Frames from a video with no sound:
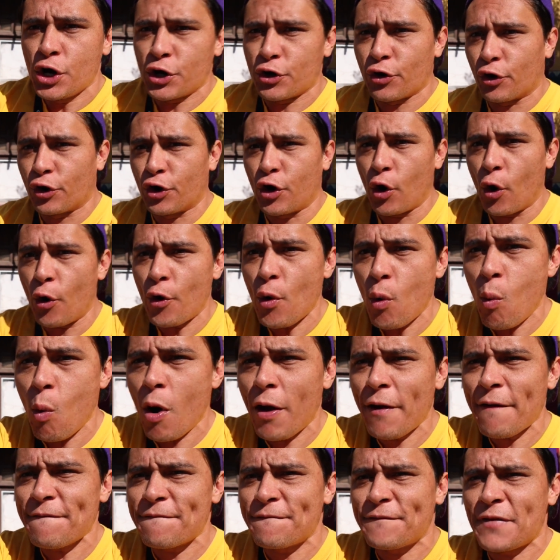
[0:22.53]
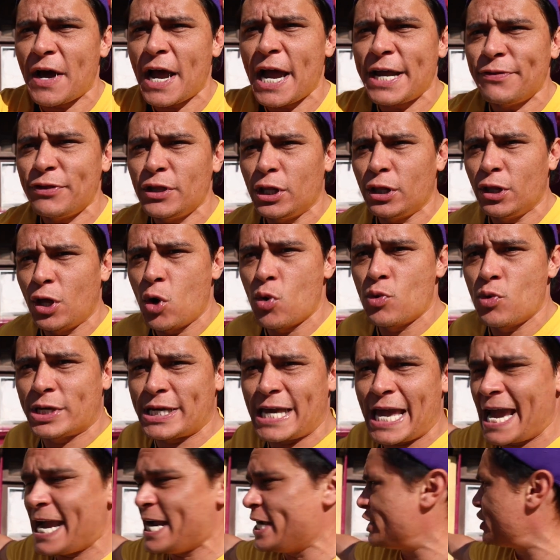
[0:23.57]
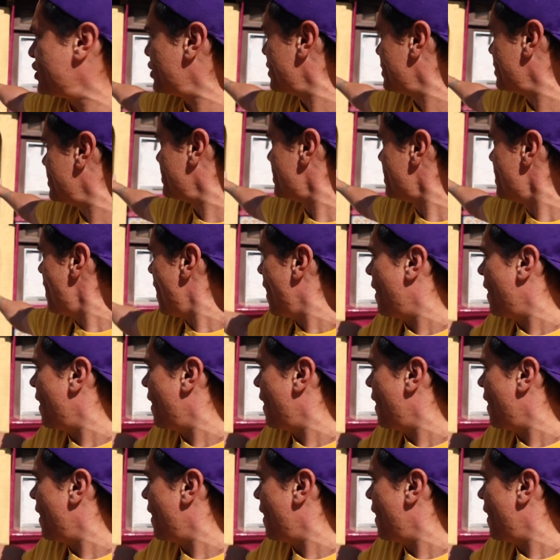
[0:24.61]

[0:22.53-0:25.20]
you're gonna wanna find the locations